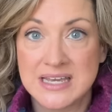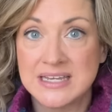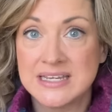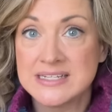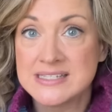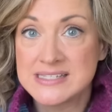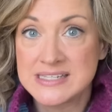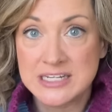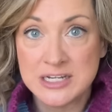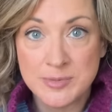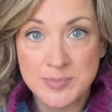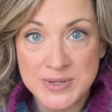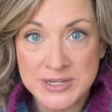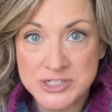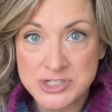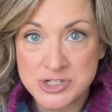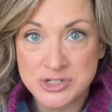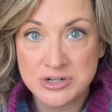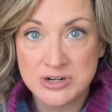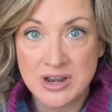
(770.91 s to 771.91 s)
I had seen a
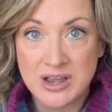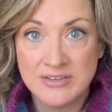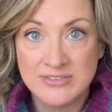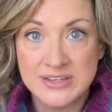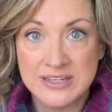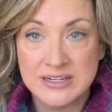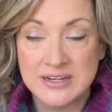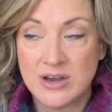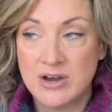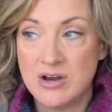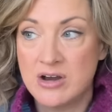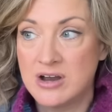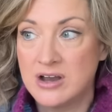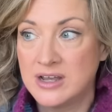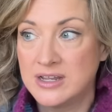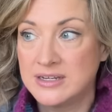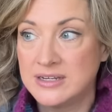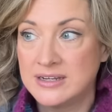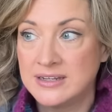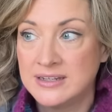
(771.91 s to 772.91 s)
picture of it
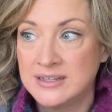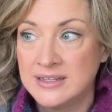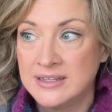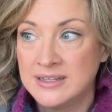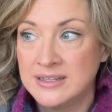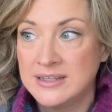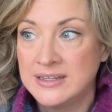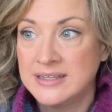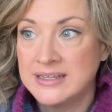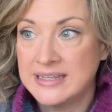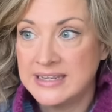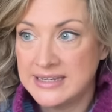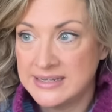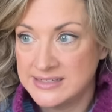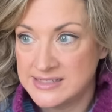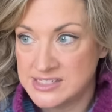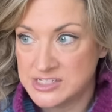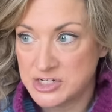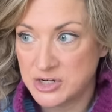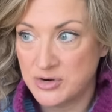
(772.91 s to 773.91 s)
on
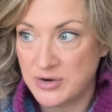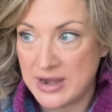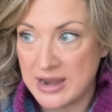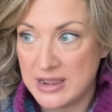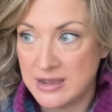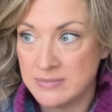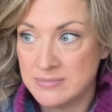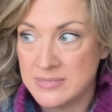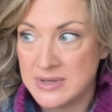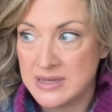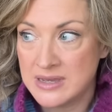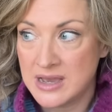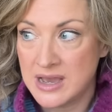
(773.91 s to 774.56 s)
Instagram.